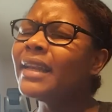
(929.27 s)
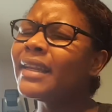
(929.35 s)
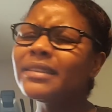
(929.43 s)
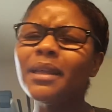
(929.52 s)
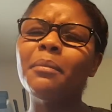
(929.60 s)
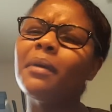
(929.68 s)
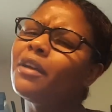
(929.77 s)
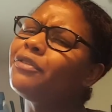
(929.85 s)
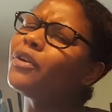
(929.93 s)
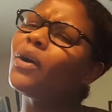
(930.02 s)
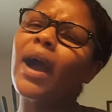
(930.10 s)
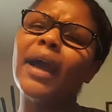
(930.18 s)
let that man
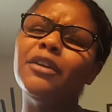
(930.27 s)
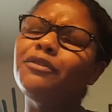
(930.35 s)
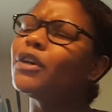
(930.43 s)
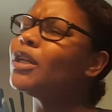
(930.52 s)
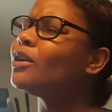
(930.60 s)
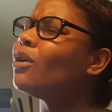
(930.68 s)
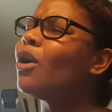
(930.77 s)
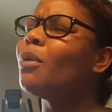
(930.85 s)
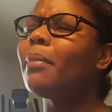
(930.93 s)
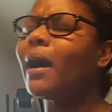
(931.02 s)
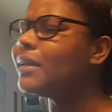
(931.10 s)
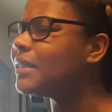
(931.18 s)
feel how he feeling
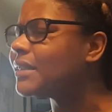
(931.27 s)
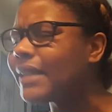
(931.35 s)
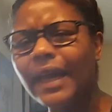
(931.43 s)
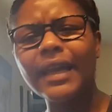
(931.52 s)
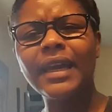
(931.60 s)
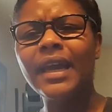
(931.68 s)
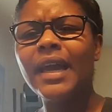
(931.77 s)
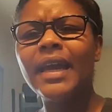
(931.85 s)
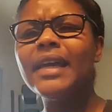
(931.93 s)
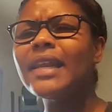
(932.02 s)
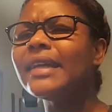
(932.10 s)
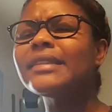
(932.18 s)
going about his day.
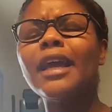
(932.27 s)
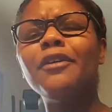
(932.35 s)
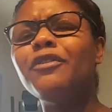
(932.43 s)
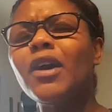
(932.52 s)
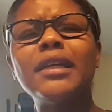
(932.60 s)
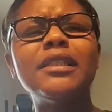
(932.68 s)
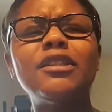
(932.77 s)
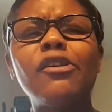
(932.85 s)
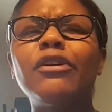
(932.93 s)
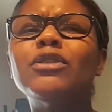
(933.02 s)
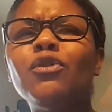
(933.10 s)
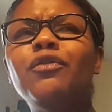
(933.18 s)
It ain't that fucking
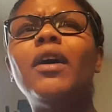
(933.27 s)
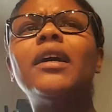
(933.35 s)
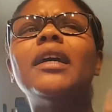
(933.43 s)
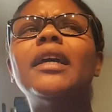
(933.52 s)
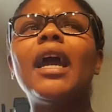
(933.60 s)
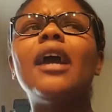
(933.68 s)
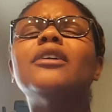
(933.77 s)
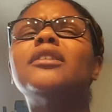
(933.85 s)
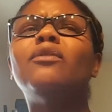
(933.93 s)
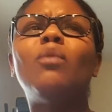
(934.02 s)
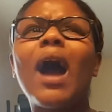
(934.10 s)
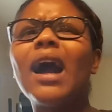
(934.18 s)
serious. Who fucking cares
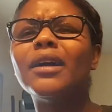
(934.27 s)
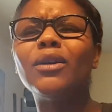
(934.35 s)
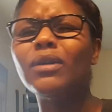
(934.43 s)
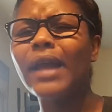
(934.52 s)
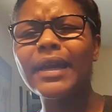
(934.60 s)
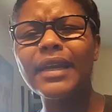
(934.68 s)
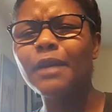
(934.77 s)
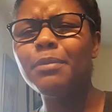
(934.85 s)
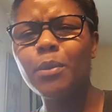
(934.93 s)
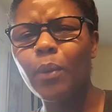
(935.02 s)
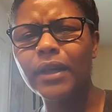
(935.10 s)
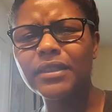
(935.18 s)
if Waka don't like gay
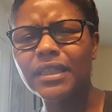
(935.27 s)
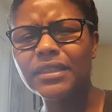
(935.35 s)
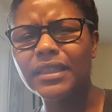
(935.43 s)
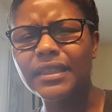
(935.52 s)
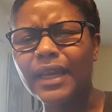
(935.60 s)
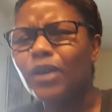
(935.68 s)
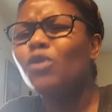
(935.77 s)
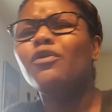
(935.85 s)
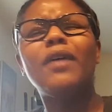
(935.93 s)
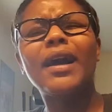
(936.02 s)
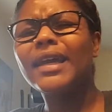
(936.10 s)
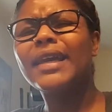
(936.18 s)
people at the end of the day? Who
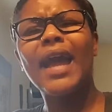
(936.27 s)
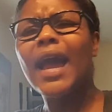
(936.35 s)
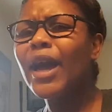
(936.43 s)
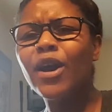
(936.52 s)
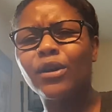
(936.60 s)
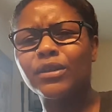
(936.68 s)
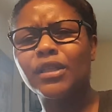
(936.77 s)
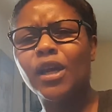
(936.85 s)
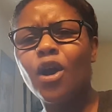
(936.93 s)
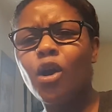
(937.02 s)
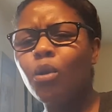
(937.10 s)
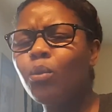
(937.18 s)
fucking cares?
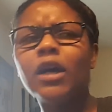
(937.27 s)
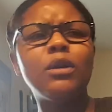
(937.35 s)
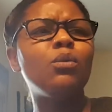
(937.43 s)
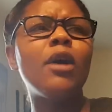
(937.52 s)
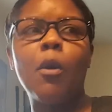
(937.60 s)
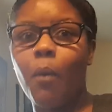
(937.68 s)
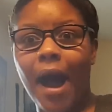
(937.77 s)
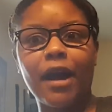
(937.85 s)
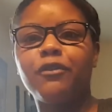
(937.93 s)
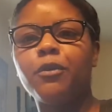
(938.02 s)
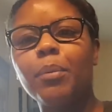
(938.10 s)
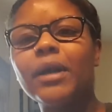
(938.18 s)
What,
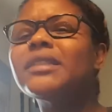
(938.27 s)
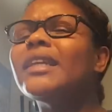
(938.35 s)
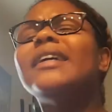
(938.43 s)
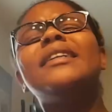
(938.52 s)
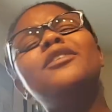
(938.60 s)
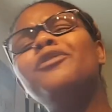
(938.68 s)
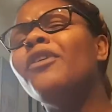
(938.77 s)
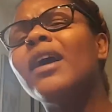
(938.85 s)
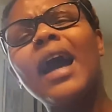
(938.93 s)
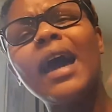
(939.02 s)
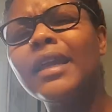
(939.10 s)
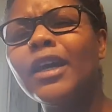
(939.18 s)
Waka for president? Get the fuck
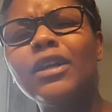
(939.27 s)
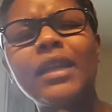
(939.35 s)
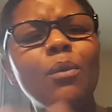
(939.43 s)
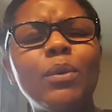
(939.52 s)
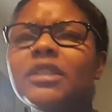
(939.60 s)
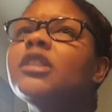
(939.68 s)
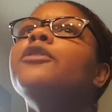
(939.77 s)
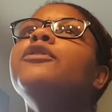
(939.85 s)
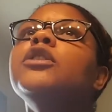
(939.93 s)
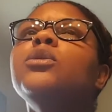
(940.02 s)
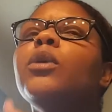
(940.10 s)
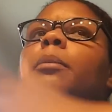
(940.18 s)
out of here. Like, what
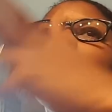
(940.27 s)
difference do it